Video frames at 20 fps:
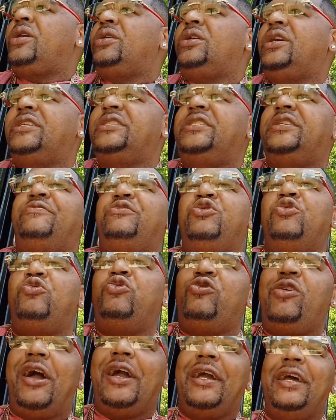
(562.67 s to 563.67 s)
Because if you
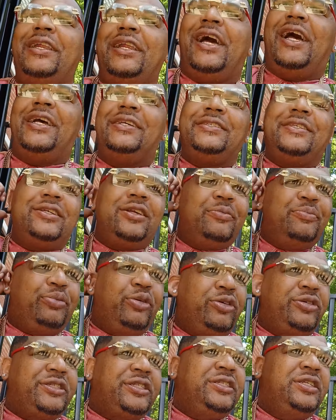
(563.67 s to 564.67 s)
recognize that a
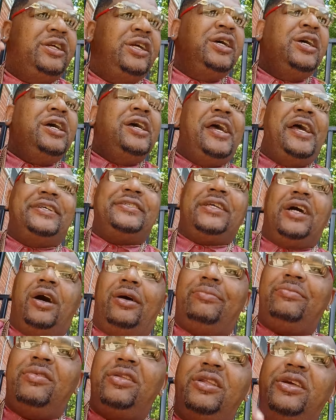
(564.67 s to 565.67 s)
person has
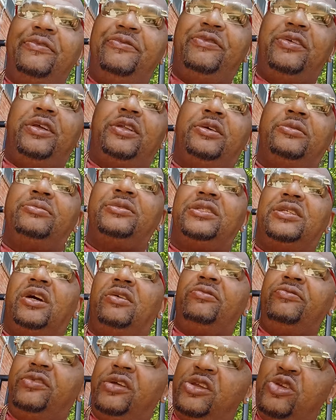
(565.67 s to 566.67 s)
uplifted
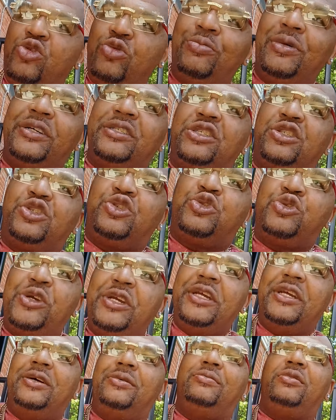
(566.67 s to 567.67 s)
himself, then you must
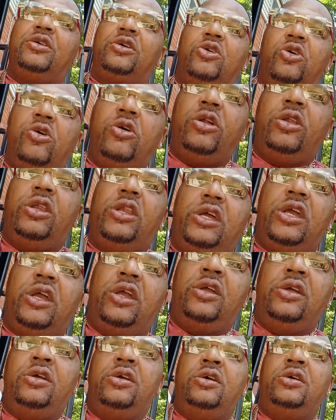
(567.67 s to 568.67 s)
treat him accordingly.
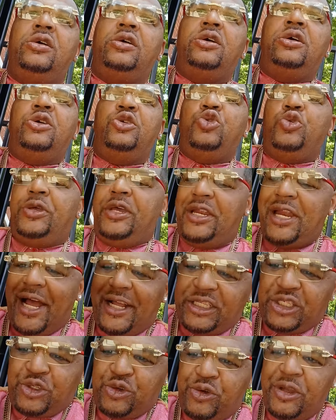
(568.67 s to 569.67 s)
You
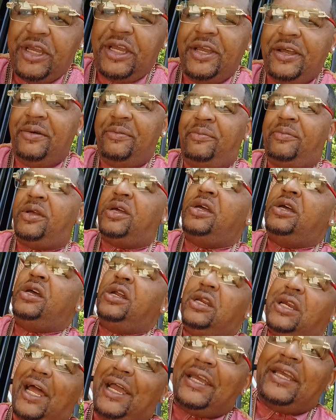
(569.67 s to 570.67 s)
cannot treat him
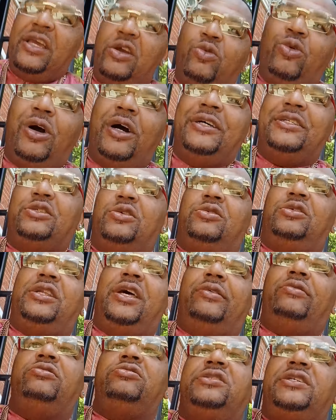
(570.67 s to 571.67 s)
like he was on level